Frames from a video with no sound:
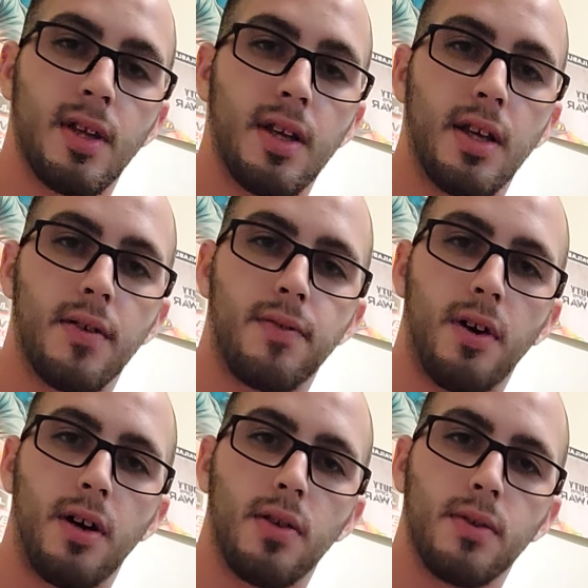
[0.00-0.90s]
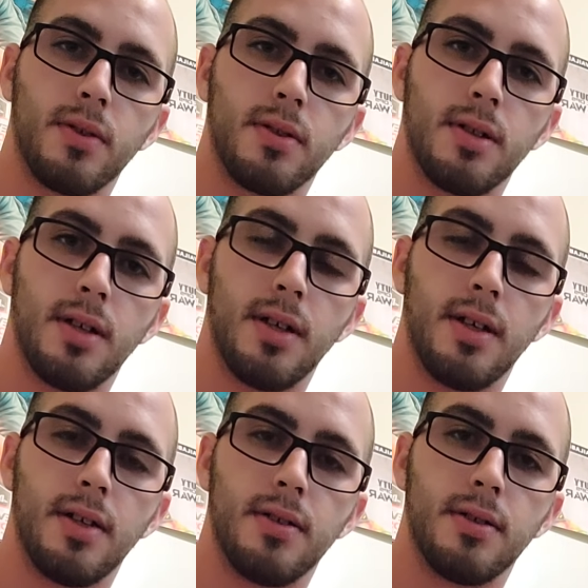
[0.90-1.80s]
get a following,
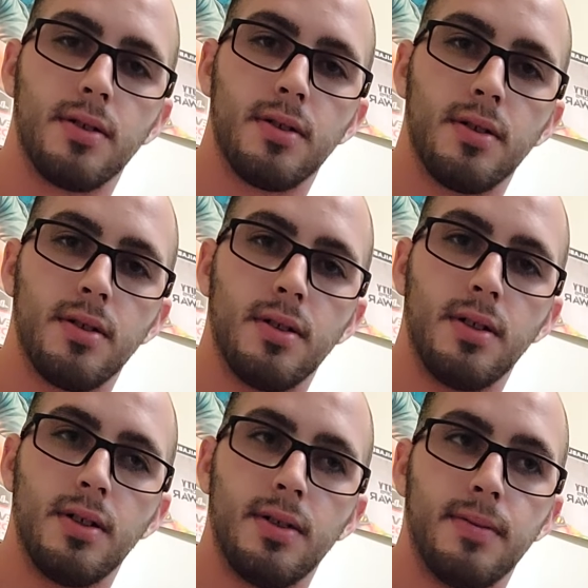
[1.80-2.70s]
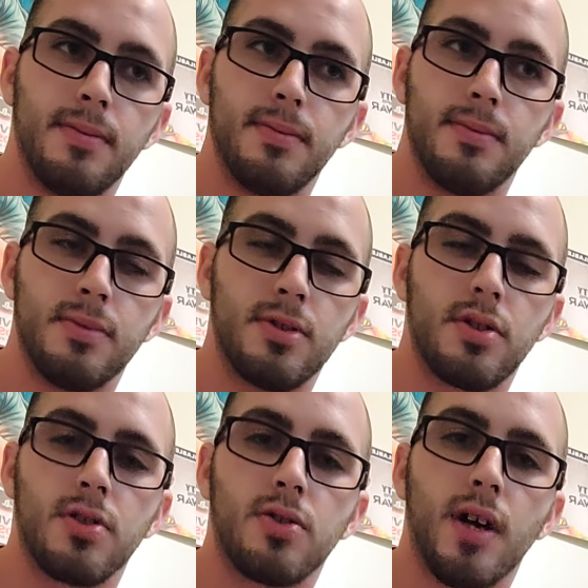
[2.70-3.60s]
and just
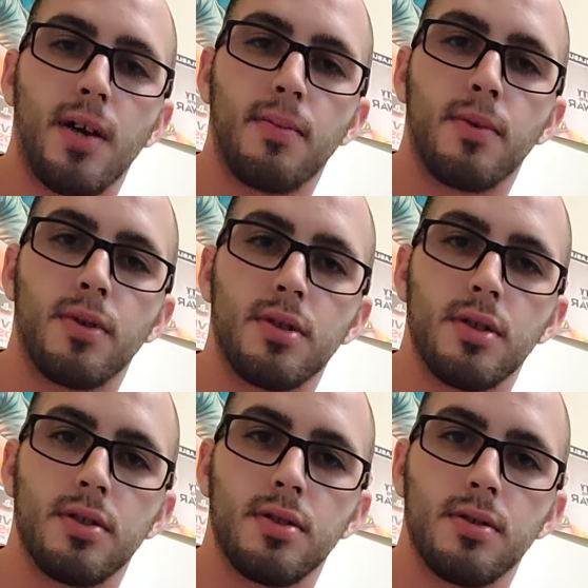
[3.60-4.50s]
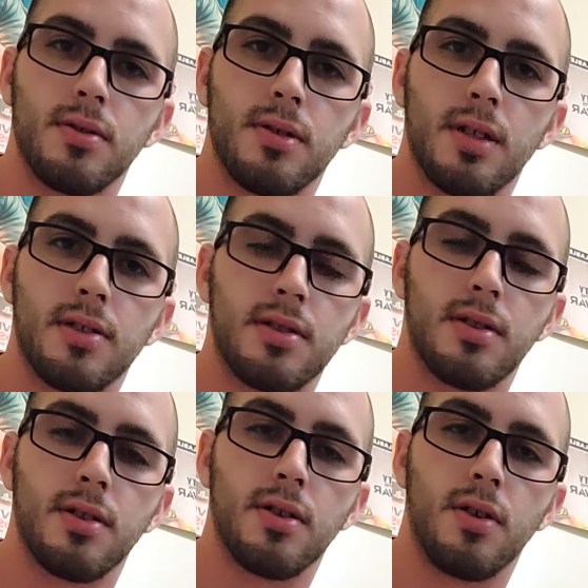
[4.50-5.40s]
attract more attention. That's
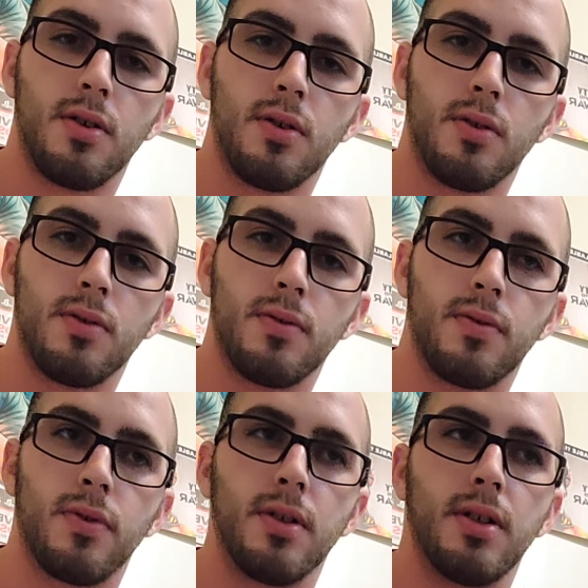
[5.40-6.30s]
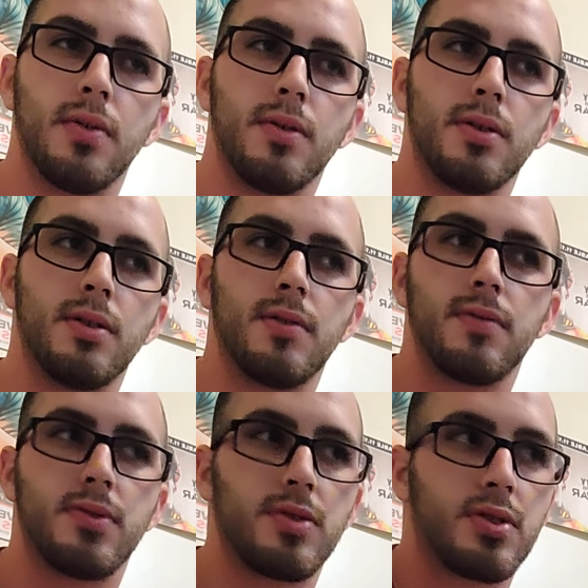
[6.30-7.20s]
the goal for anyone.
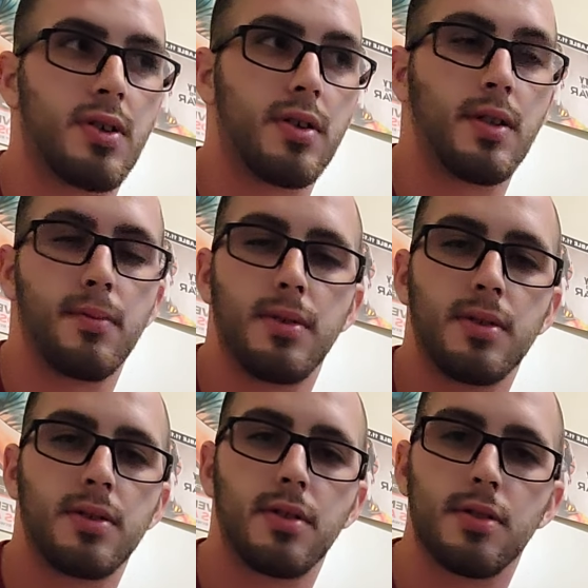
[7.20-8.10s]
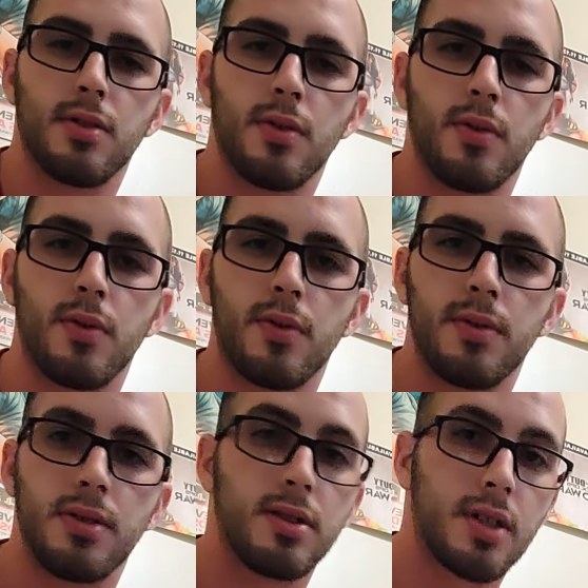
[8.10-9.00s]
If you're starting a business or
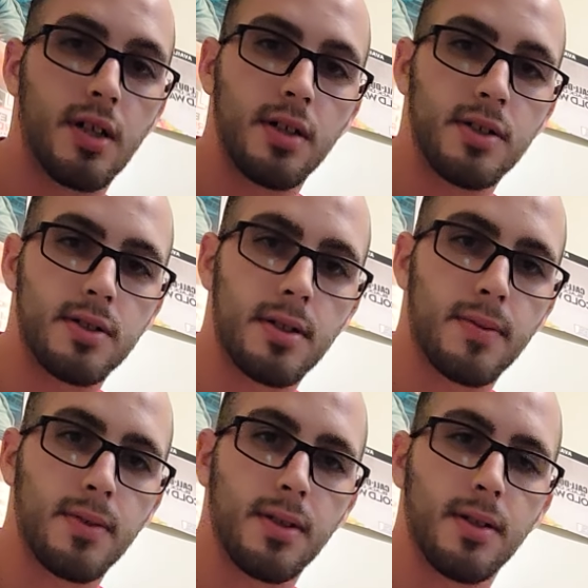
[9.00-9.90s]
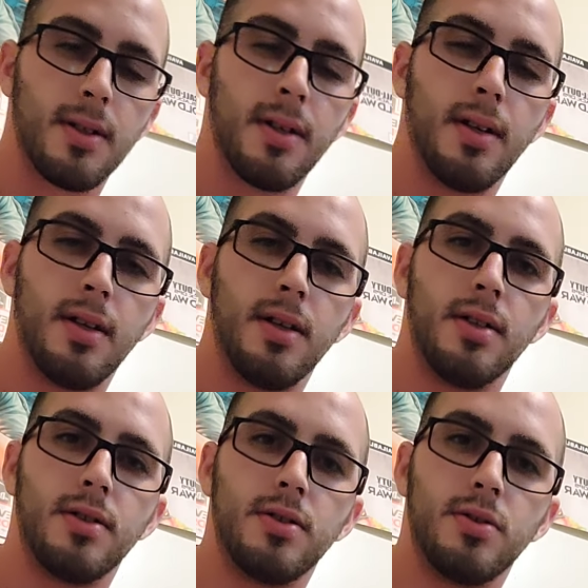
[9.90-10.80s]
you're selling something,
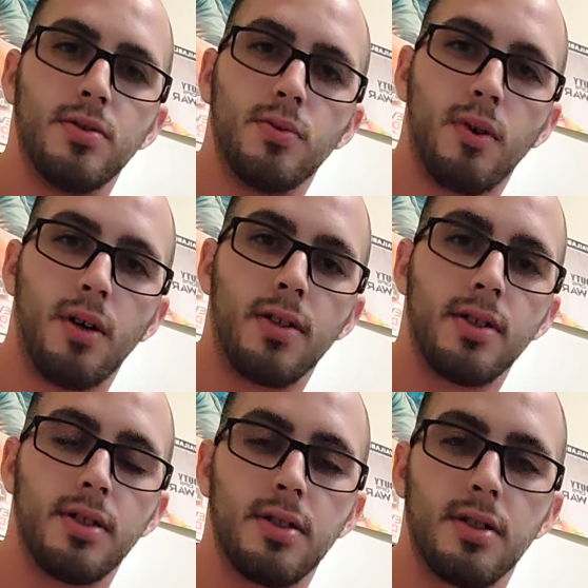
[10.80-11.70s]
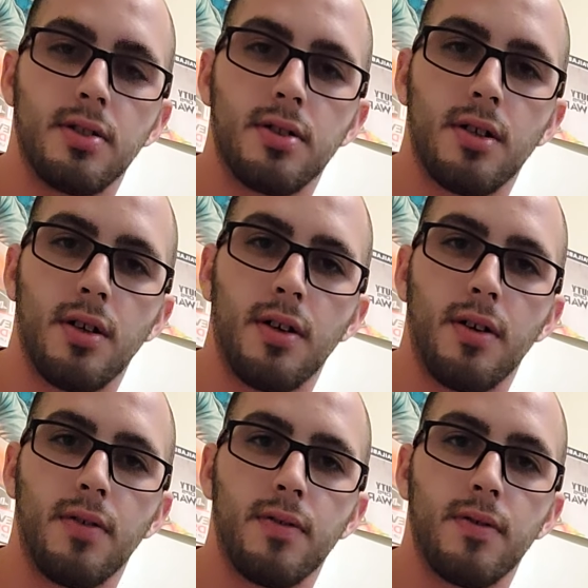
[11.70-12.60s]
you want the attention
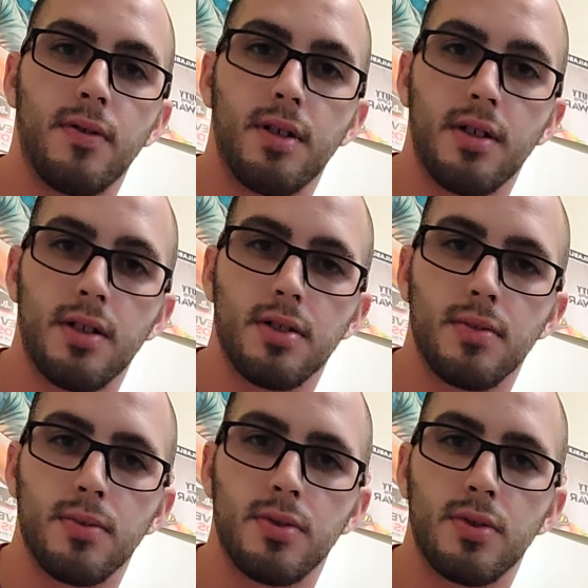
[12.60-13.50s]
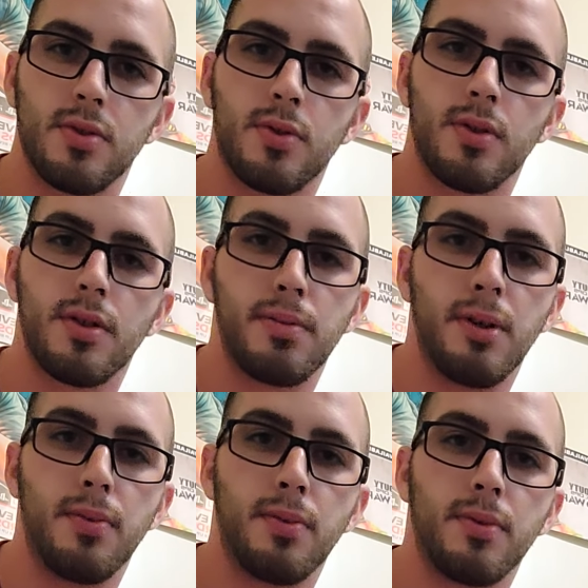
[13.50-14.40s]
of the customers or the
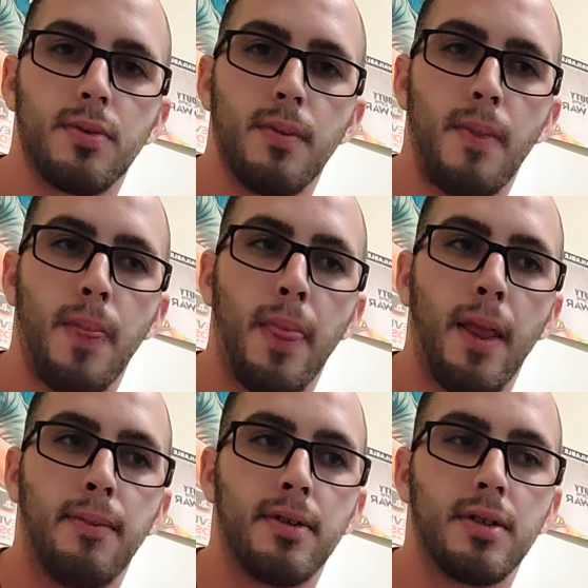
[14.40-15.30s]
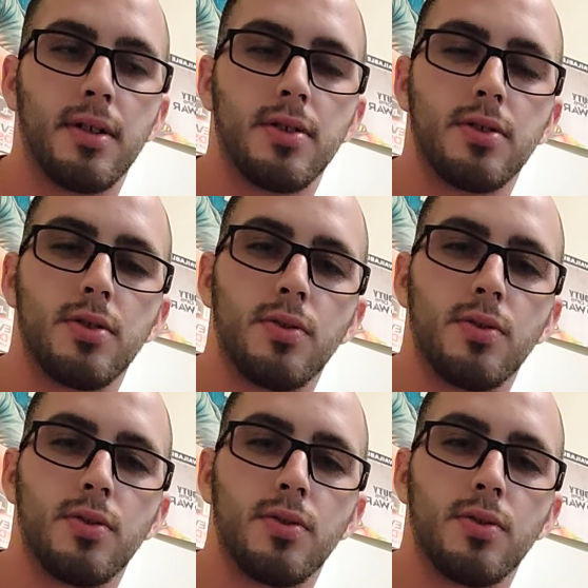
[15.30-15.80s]
people, because you